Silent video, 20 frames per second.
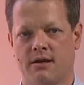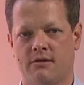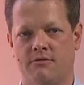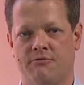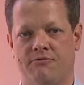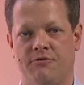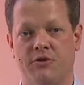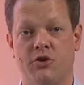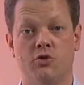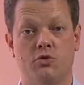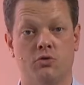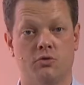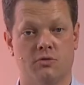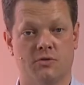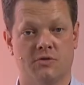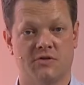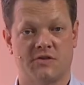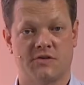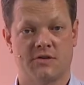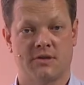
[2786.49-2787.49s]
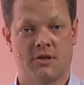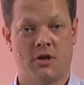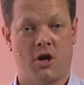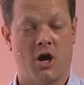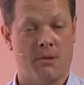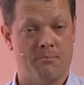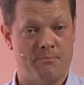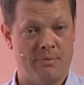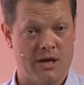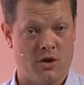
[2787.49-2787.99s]
views
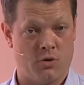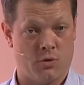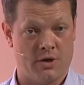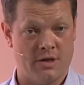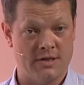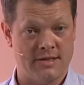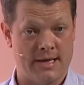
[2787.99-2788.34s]
on BigQuery